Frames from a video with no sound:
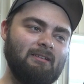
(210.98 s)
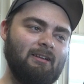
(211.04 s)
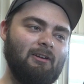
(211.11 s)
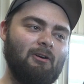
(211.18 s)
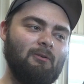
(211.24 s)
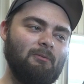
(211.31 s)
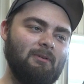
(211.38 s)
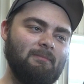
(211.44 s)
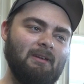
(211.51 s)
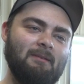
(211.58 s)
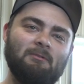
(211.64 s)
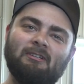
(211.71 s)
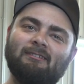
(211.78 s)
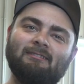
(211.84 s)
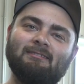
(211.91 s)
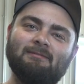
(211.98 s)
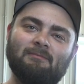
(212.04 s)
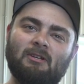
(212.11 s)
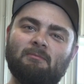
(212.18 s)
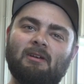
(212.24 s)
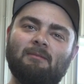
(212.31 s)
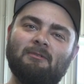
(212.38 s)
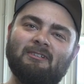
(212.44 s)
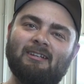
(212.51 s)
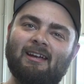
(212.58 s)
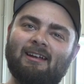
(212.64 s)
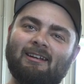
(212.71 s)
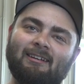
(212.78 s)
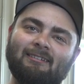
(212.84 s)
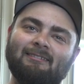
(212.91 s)
you know, we may be
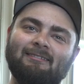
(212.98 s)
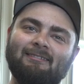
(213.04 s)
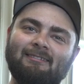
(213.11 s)
dating